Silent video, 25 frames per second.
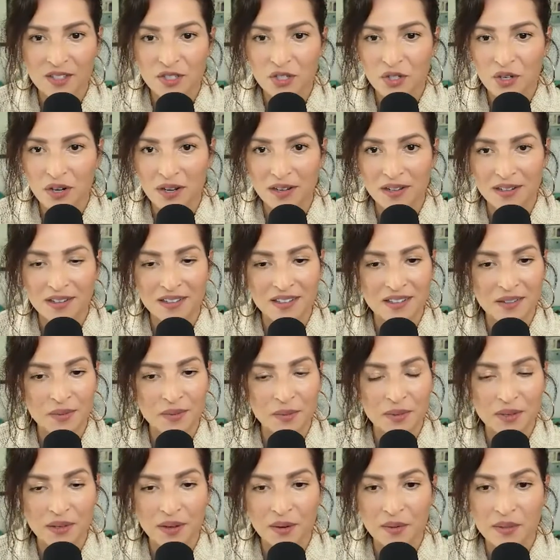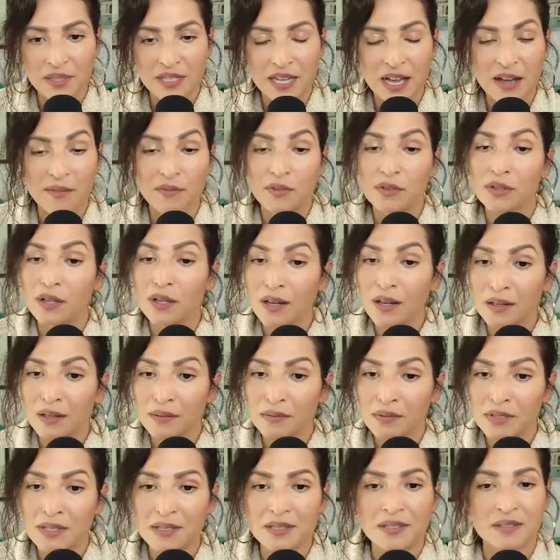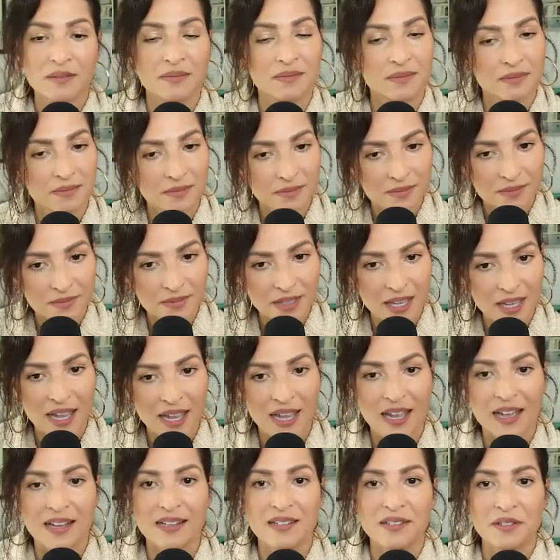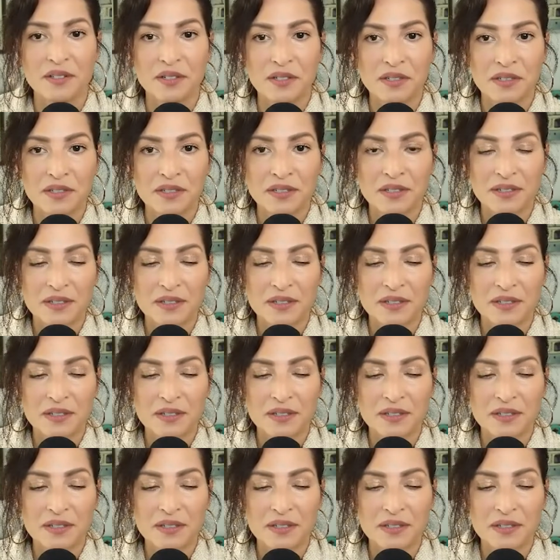the trunk. We always have gloves and